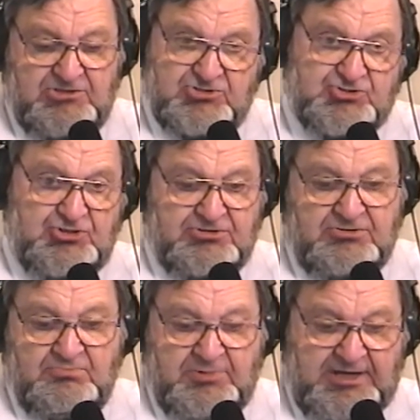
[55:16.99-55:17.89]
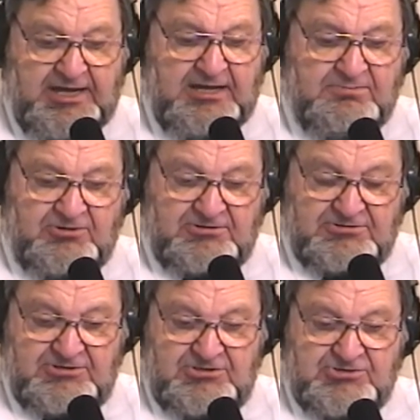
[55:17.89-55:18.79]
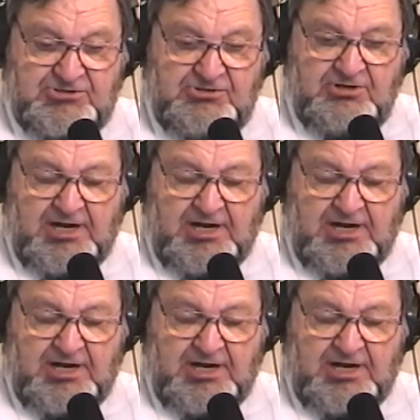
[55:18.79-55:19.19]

shouldn't be able to